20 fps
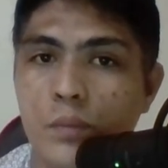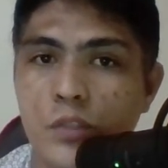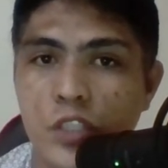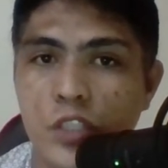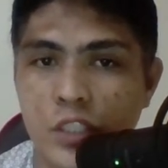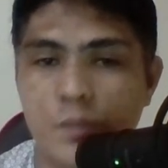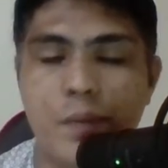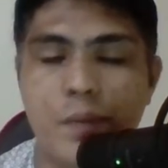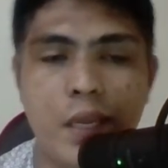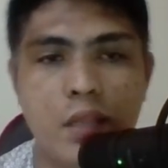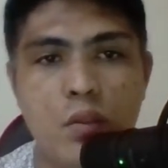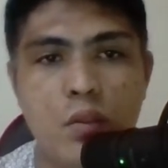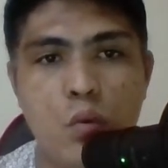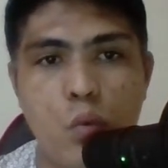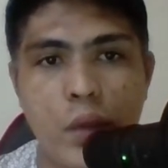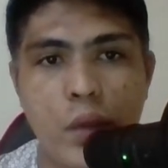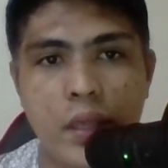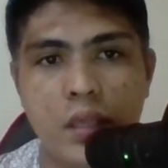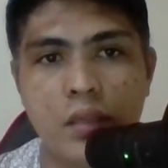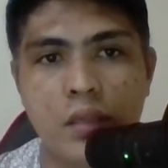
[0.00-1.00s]
just by
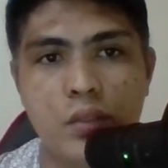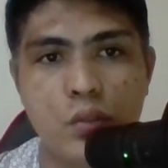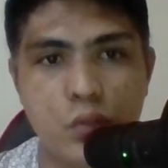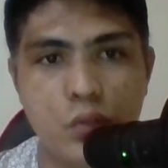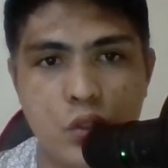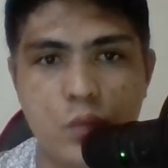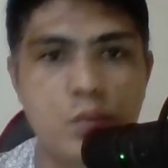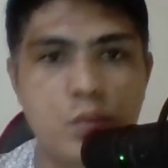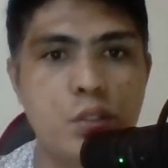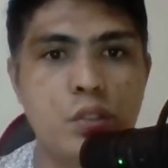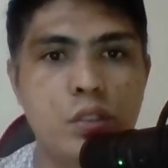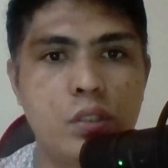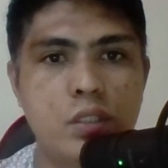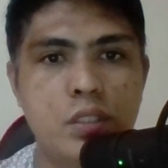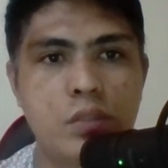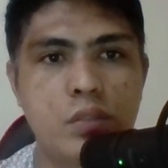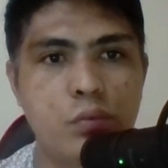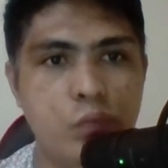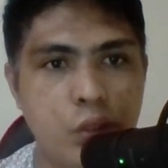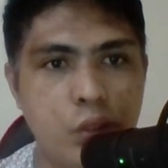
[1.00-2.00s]
doing youtube
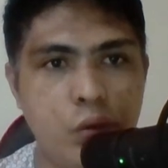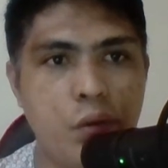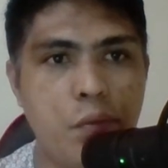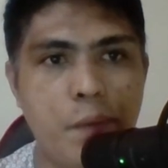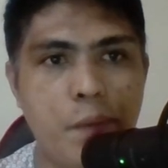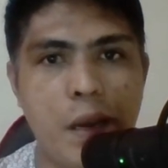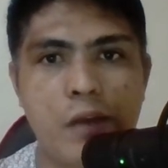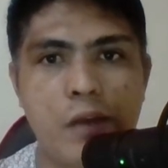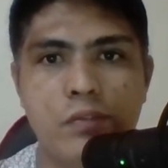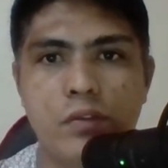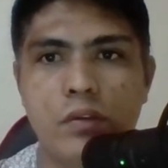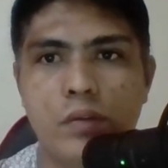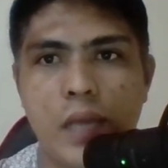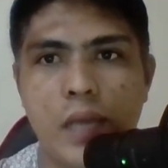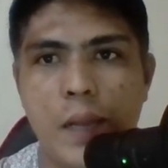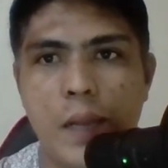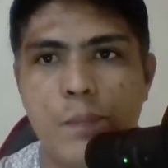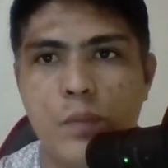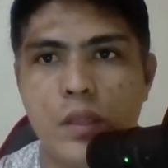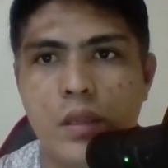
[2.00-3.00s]
shorts really, really powerful
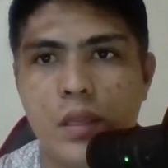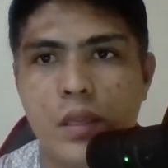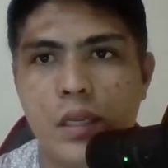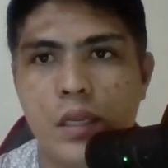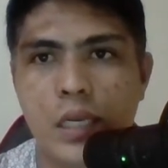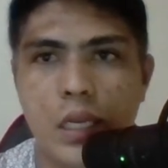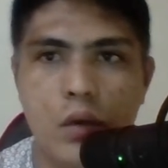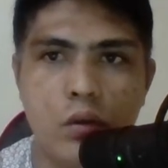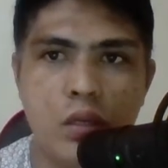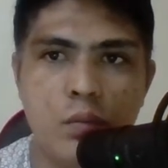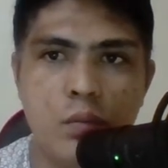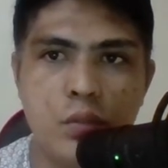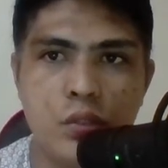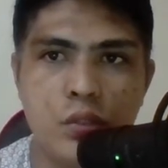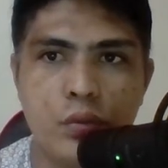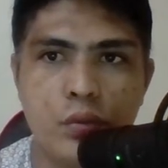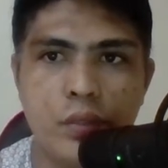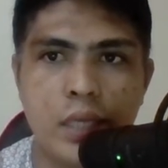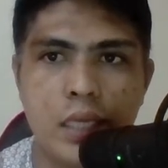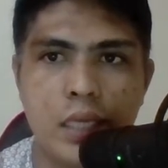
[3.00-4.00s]
right now let me
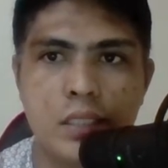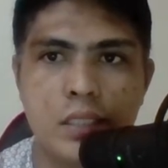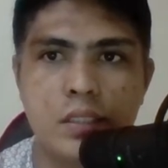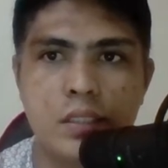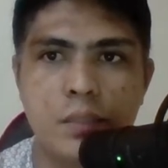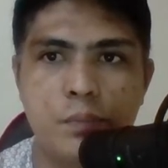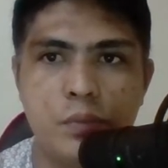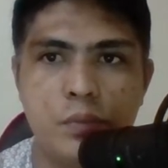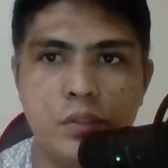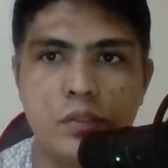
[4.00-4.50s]
show you guys the